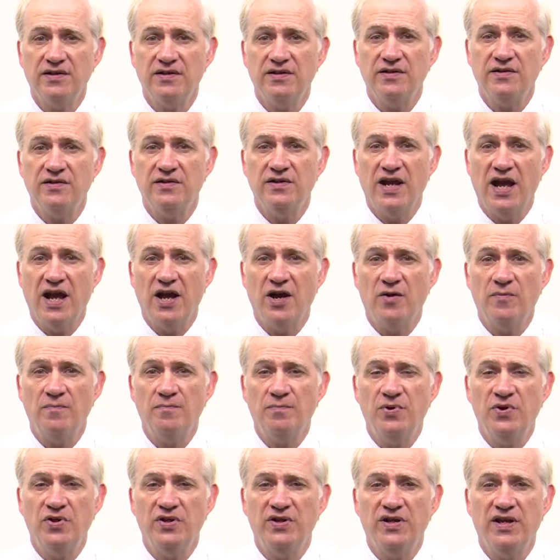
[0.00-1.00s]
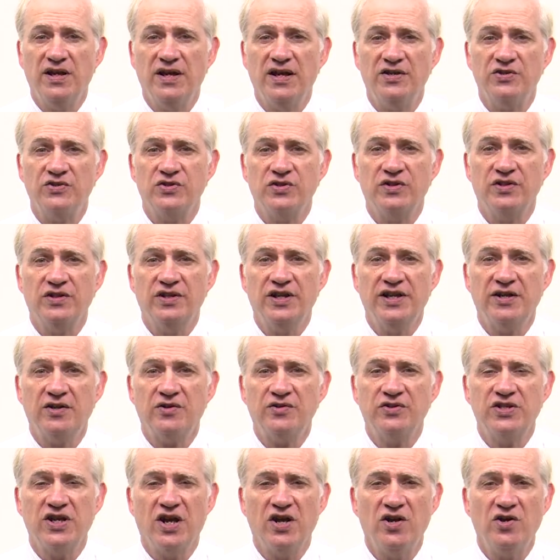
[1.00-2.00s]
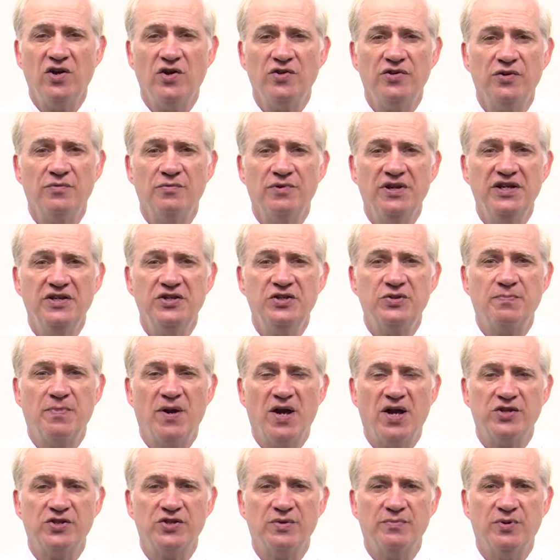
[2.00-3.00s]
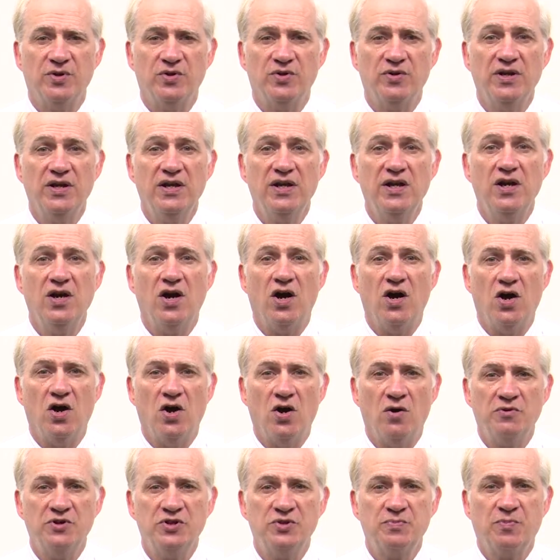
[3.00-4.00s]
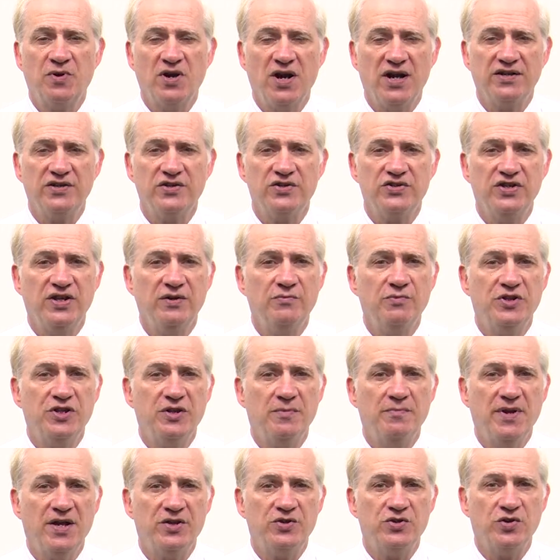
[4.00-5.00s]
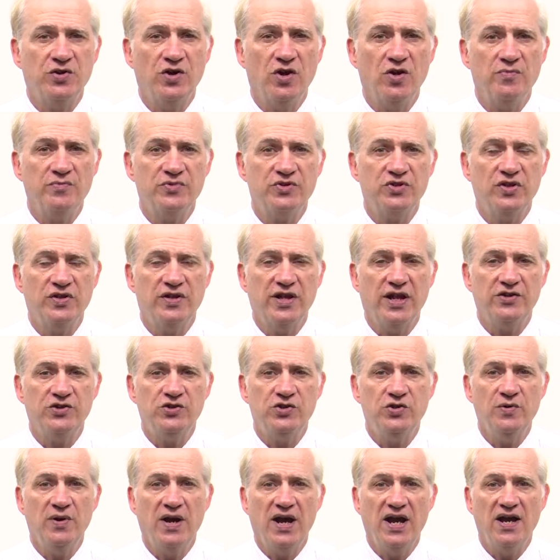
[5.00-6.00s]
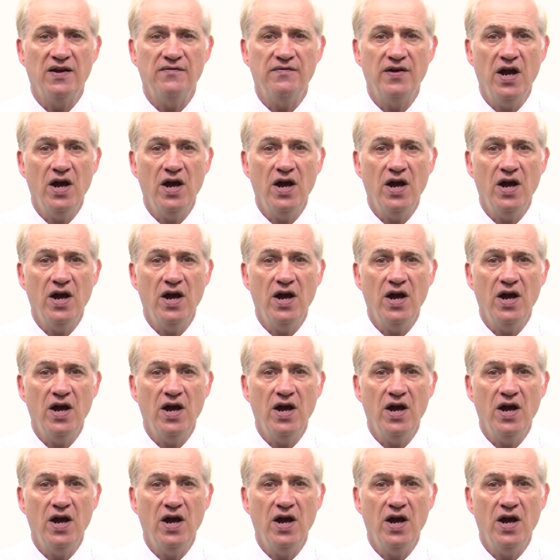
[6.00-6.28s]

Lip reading: Now put as little tongue on the reed as possible, always practicing with a metronome so that you have